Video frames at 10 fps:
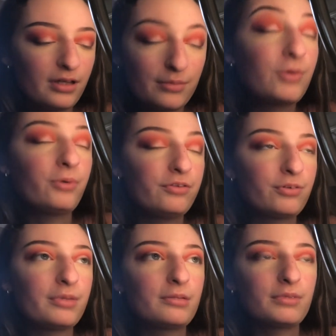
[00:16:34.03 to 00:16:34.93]
I'm away
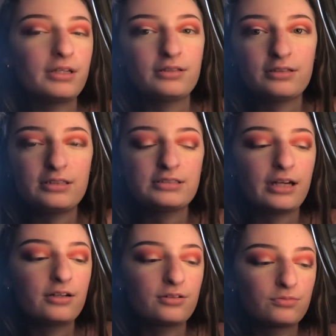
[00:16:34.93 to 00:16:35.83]
from them, like, the
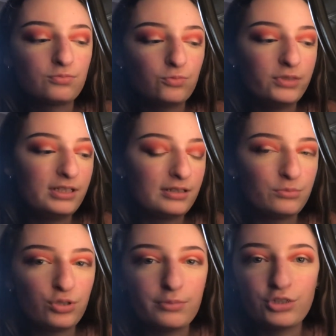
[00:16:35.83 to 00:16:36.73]
entire week
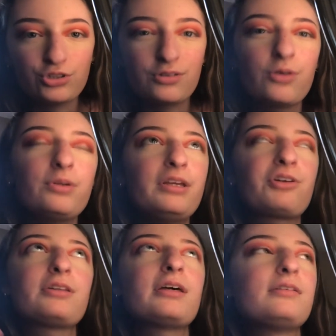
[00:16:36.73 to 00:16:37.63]
and pretty much alone
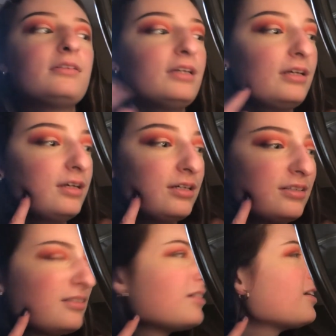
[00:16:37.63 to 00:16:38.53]
here, and then,
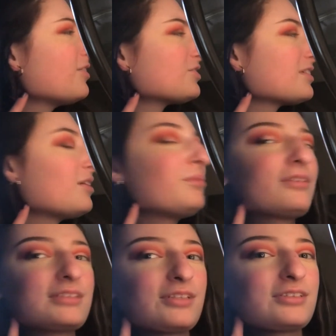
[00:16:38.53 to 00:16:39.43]
oh, there's an
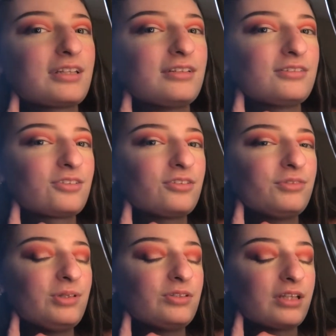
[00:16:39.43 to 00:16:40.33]
ambulance outside, sorry
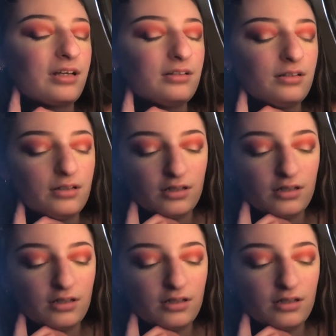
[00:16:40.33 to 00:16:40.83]
if you hear that,